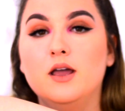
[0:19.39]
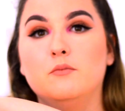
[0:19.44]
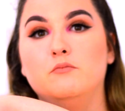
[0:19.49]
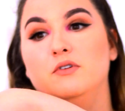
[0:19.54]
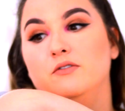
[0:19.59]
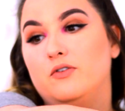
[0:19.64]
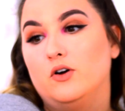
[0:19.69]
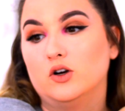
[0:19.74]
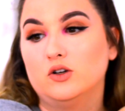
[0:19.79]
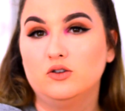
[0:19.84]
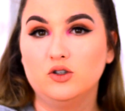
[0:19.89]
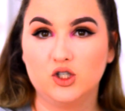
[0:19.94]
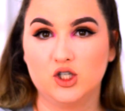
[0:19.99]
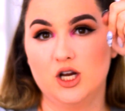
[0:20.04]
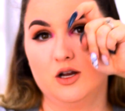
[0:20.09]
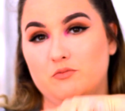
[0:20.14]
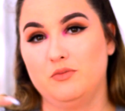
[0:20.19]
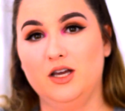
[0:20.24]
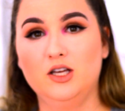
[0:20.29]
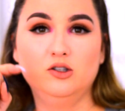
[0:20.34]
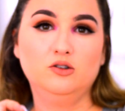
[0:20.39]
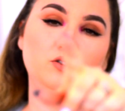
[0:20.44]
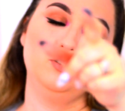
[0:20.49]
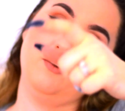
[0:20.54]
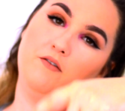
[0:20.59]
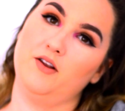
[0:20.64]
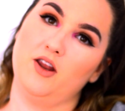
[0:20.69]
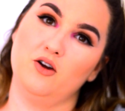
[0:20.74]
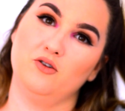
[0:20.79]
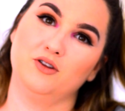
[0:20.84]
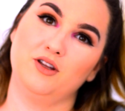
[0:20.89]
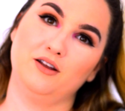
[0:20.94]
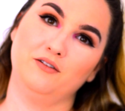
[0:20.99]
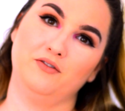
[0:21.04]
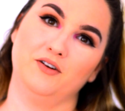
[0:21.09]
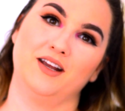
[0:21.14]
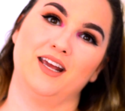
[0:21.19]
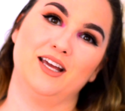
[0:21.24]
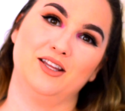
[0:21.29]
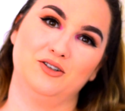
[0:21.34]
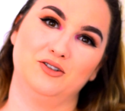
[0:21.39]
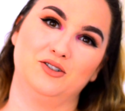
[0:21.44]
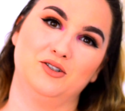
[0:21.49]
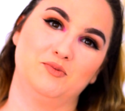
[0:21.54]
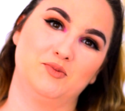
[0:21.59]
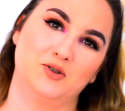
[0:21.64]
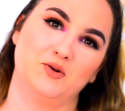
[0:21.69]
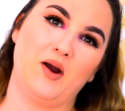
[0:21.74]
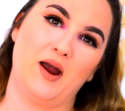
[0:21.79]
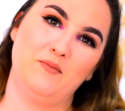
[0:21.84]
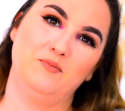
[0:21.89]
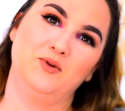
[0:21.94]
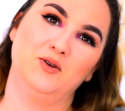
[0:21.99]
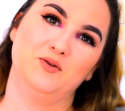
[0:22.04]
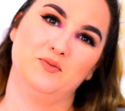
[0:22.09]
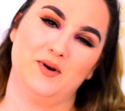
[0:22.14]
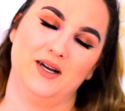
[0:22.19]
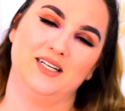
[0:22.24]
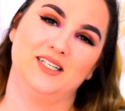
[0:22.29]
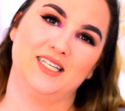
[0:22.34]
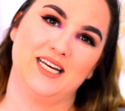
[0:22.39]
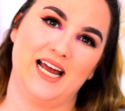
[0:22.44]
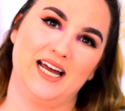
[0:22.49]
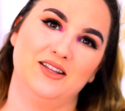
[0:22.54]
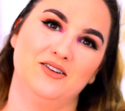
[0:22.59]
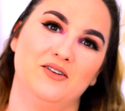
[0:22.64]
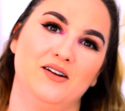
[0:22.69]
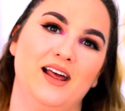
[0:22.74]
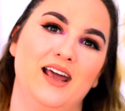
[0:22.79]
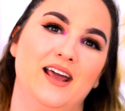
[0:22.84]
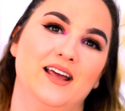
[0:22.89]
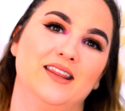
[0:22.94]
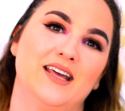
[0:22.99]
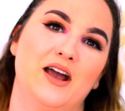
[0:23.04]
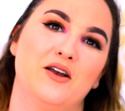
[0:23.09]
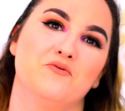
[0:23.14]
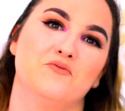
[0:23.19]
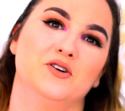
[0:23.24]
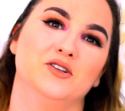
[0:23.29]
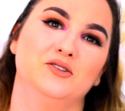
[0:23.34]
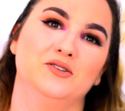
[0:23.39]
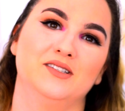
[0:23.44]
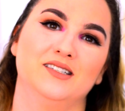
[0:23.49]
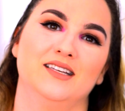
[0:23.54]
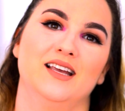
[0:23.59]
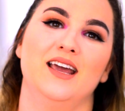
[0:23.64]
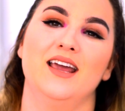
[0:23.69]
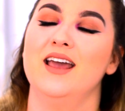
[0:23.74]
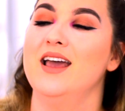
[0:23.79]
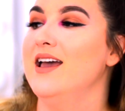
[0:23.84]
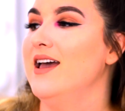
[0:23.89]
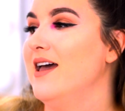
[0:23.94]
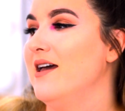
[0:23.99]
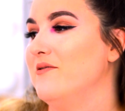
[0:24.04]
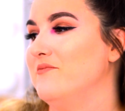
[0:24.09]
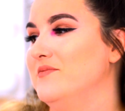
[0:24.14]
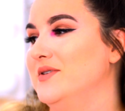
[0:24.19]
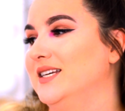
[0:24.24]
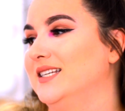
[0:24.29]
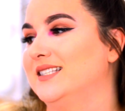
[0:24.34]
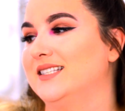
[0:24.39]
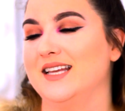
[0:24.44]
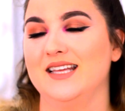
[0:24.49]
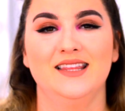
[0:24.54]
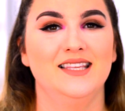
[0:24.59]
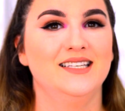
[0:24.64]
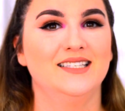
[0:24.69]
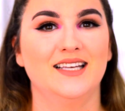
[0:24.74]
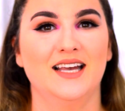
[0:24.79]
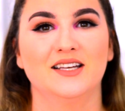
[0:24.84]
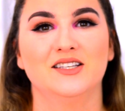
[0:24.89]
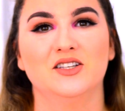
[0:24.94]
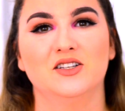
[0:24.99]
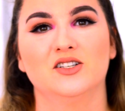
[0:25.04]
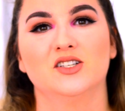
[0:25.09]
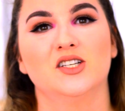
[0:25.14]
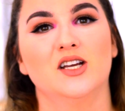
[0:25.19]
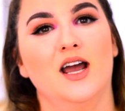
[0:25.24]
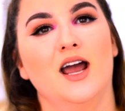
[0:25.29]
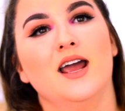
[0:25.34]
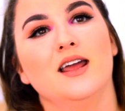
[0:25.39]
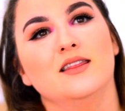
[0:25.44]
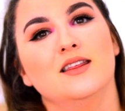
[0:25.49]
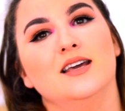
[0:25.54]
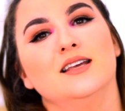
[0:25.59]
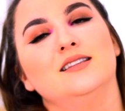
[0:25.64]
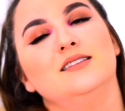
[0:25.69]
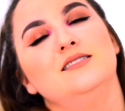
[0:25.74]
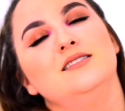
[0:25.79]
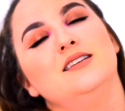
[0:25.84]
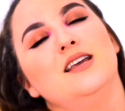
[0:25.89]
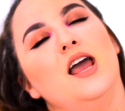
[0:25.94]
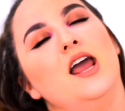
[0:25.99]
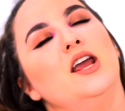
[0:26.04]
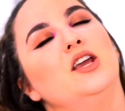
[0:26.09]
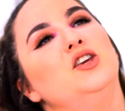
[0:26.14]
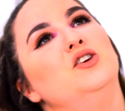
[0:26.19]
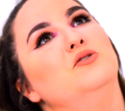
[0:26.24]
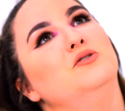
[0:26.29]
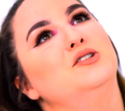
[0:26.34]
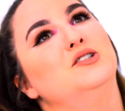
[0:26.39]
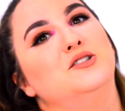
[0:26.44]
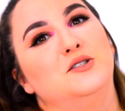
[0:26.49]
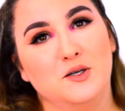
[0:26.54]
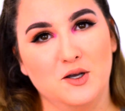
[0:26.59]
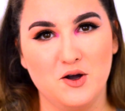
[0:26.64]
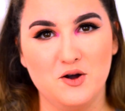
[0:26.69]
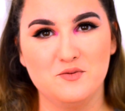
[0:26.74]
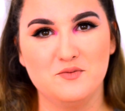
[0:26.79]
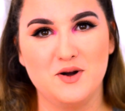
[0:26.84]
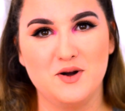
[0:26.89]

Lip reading: before to jump into the video, don't forget to subscribe to my channel. And I want to say, Miss Nissa Sunshine, thank you so